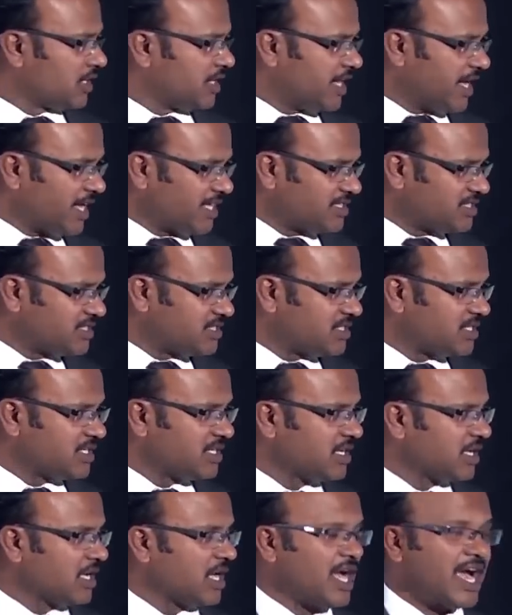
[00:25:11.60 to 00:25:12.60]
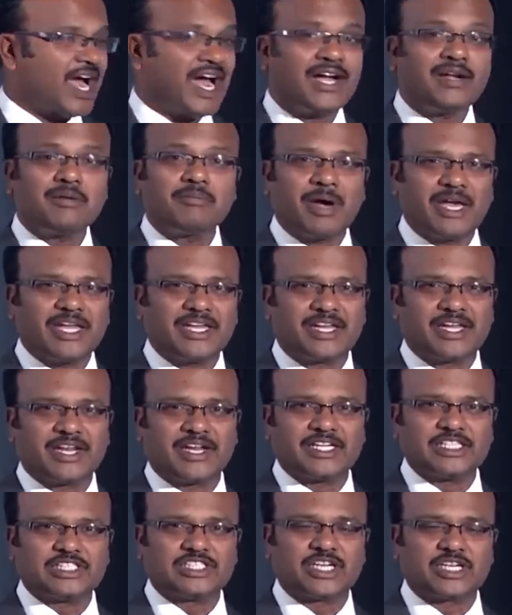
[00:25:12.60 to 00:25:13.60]
deaths and
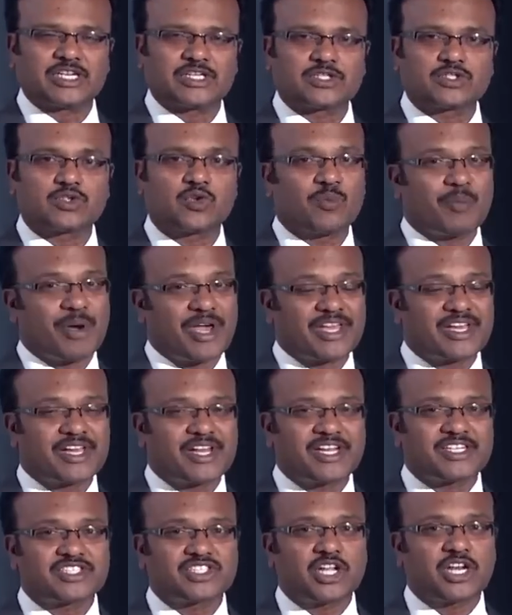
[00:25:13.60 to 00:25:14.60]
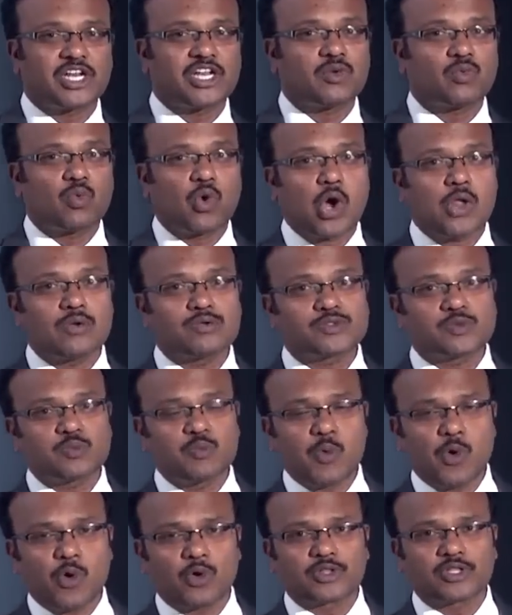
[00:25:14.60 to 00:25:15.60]
migration. So migration involves
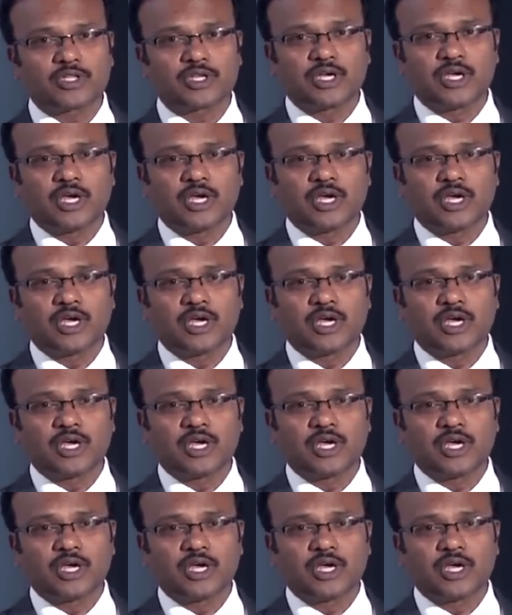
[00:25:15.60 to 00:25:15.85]
both.